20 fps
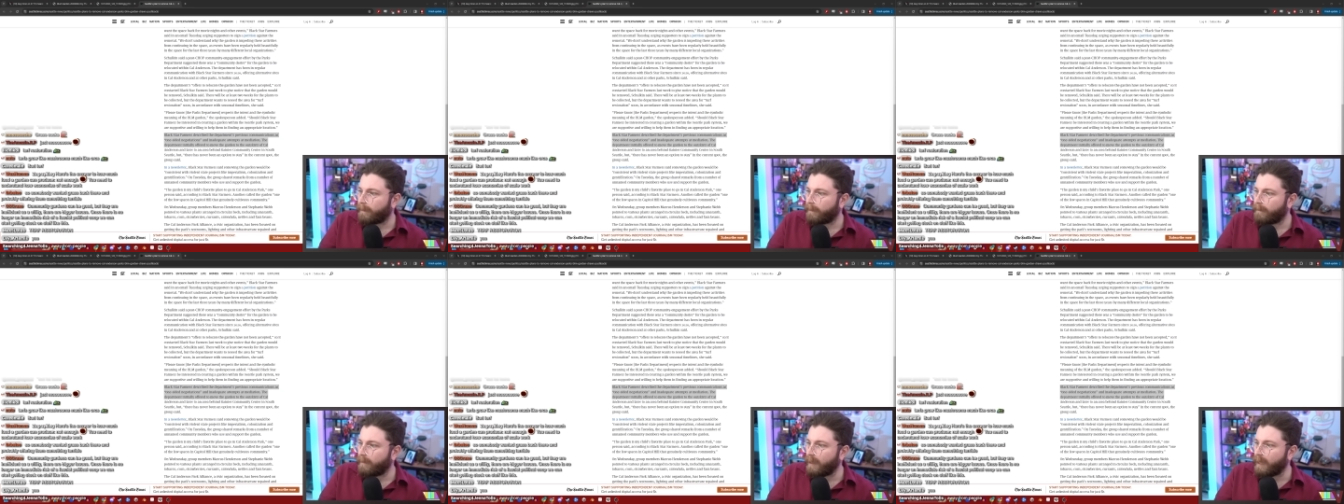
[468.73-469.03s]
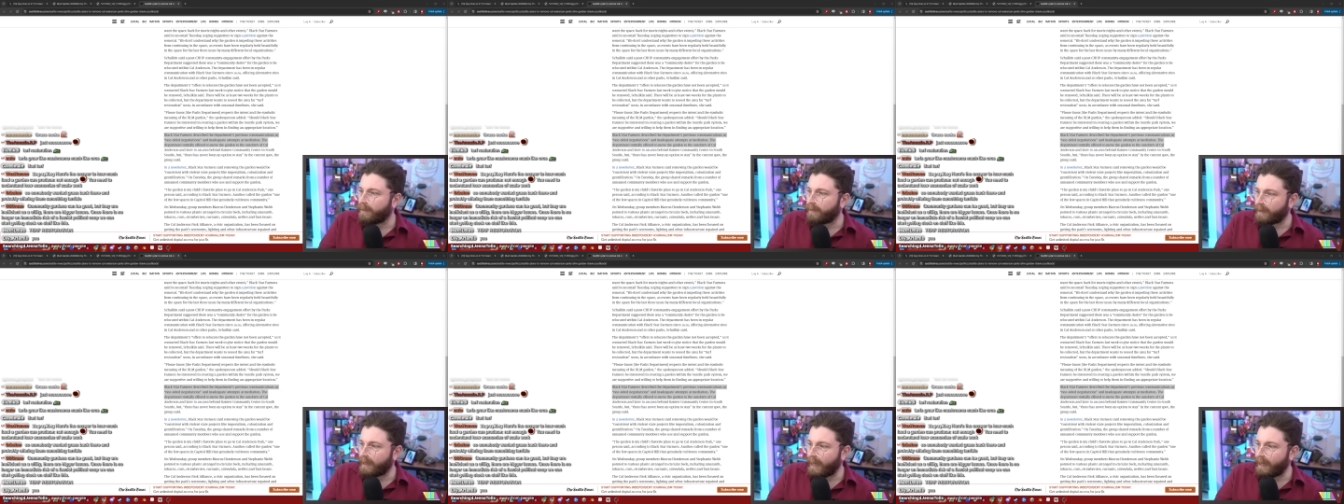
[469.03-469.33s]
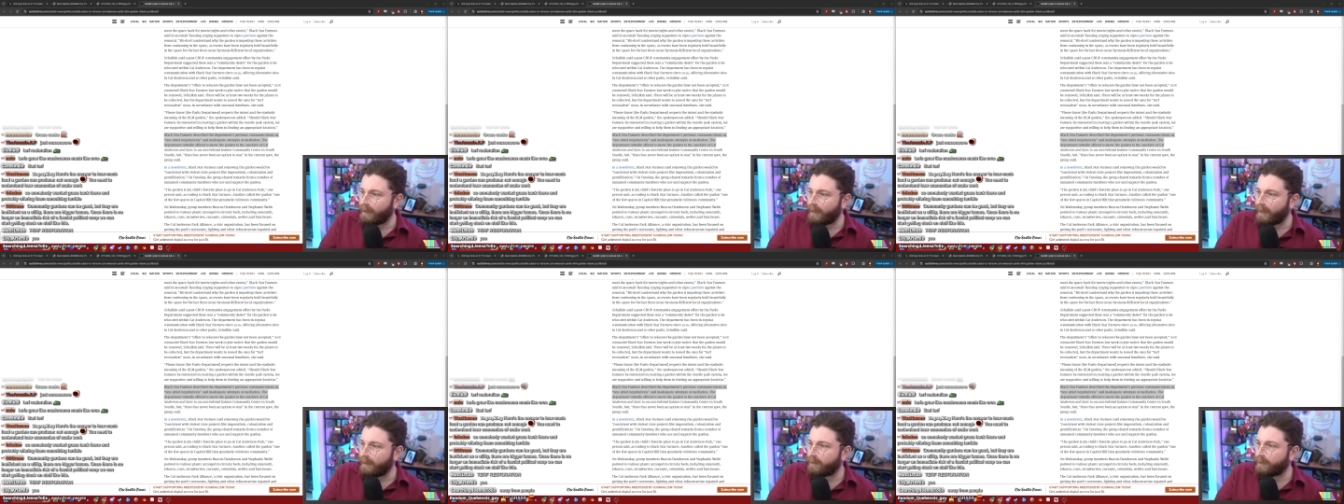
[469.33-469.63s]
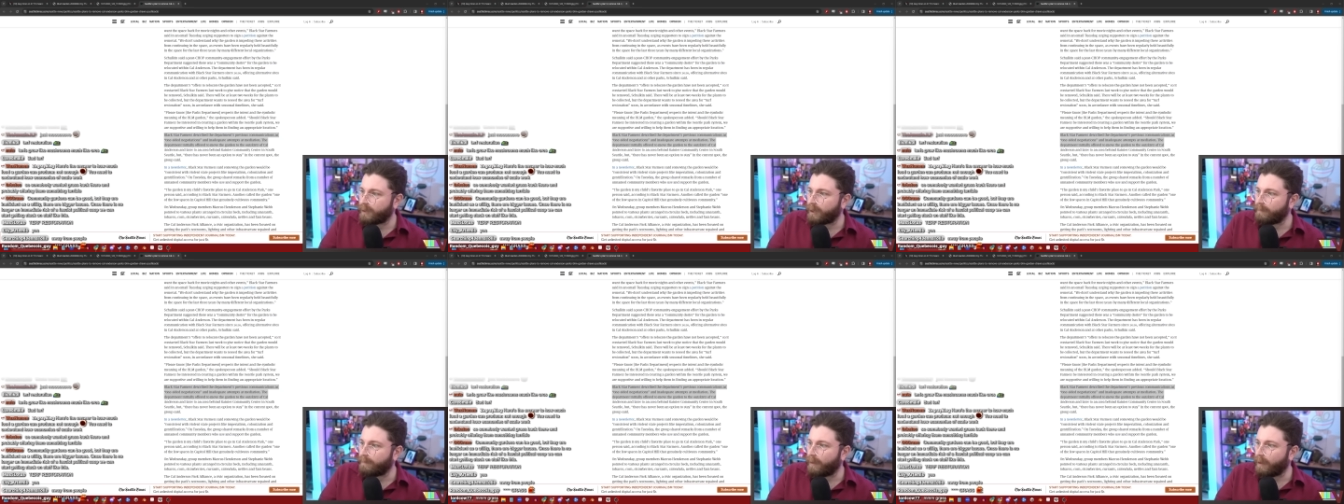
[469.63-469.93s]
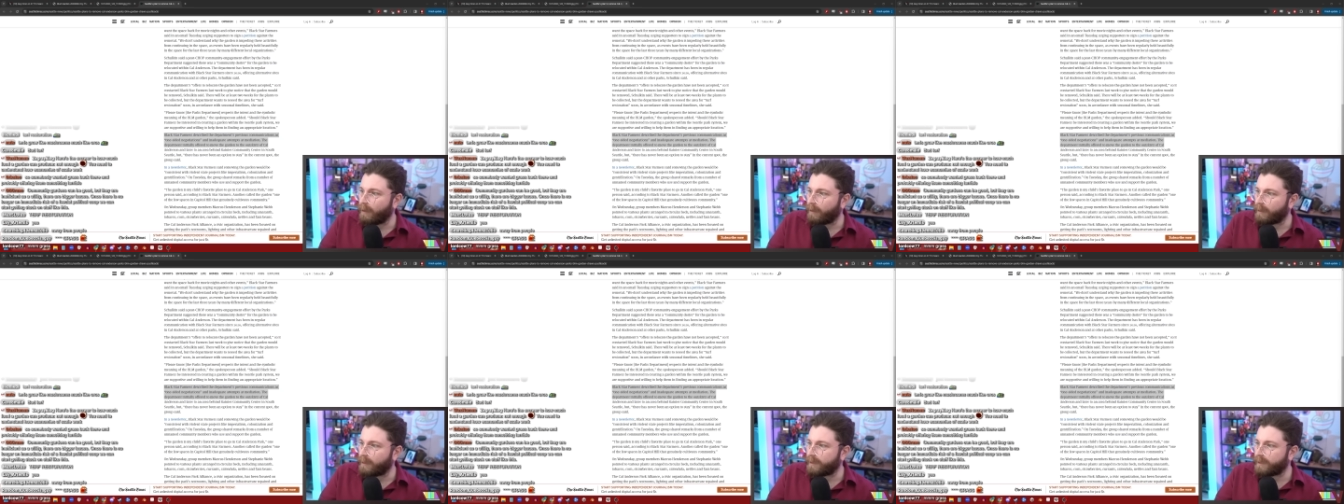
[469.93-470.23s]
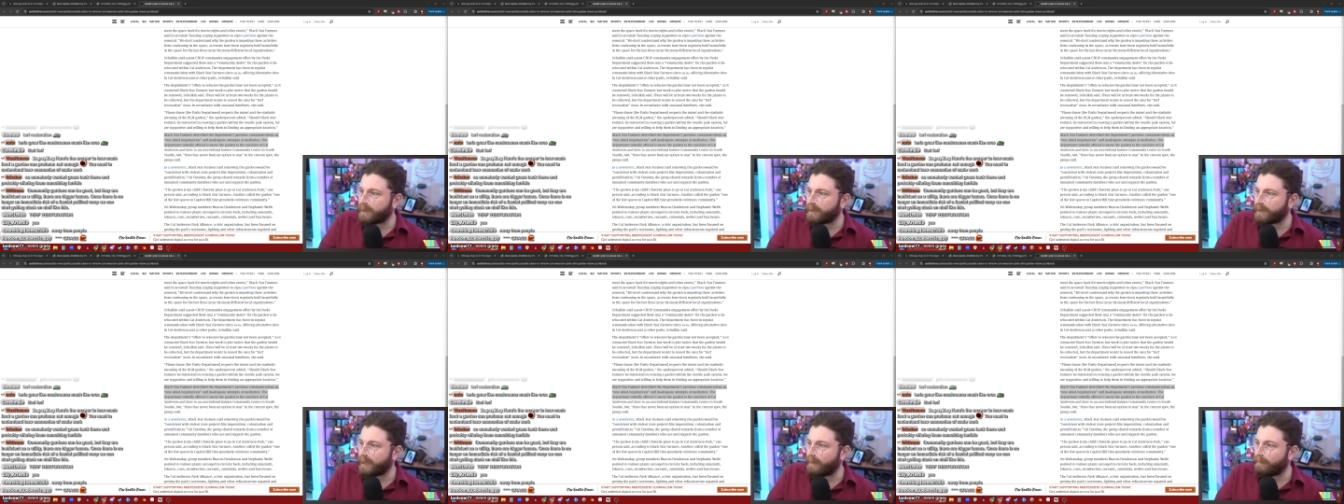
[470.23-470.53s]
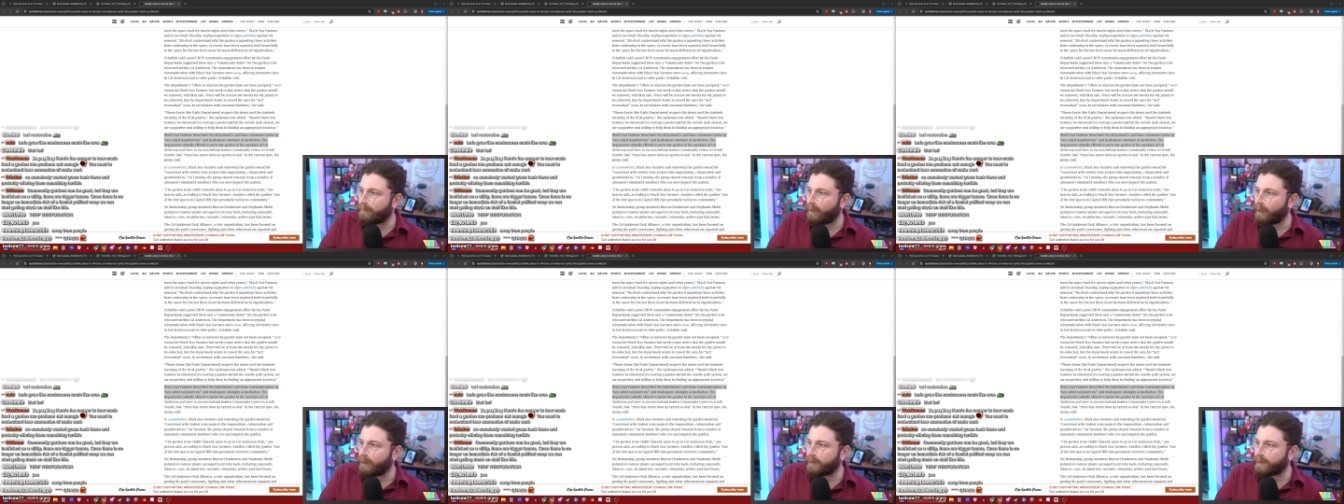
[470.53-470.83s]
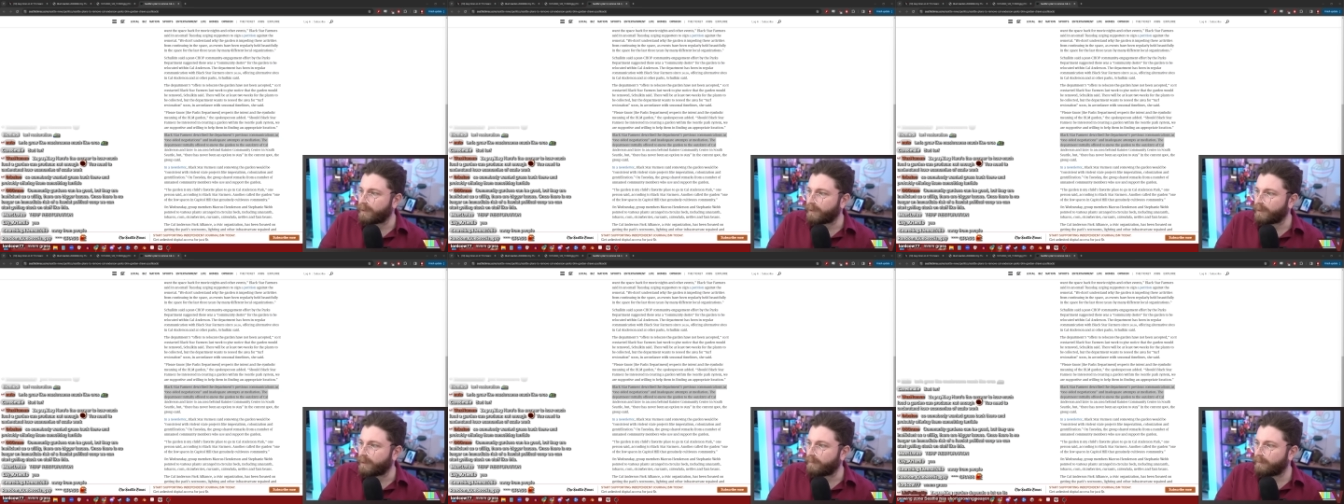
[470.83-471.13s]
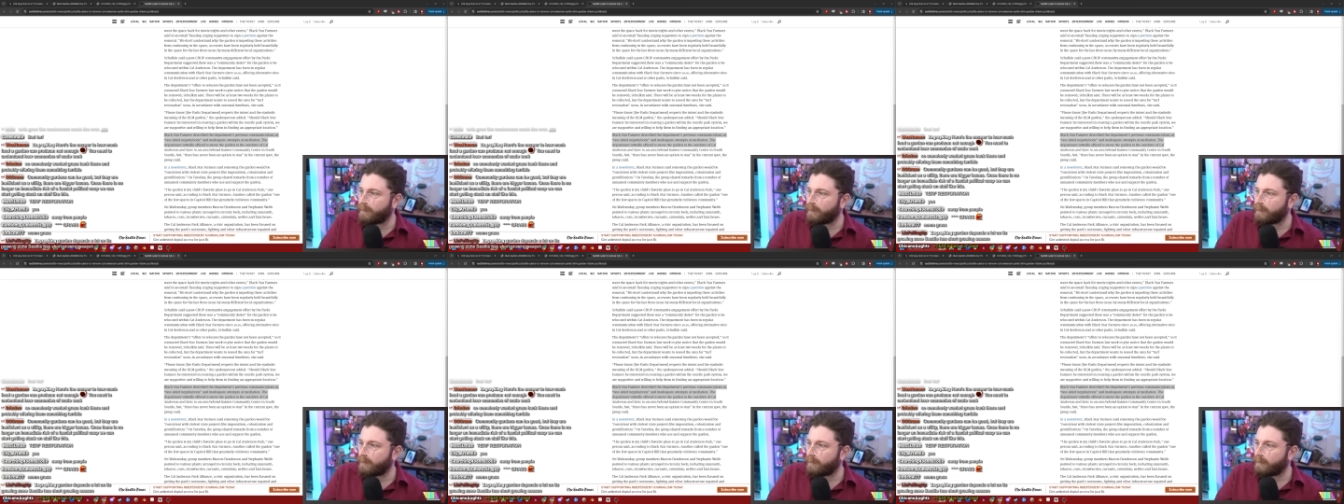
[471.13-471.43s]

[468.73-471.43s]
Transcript: Yeah, the Cal Anderson Park. It's the same park system.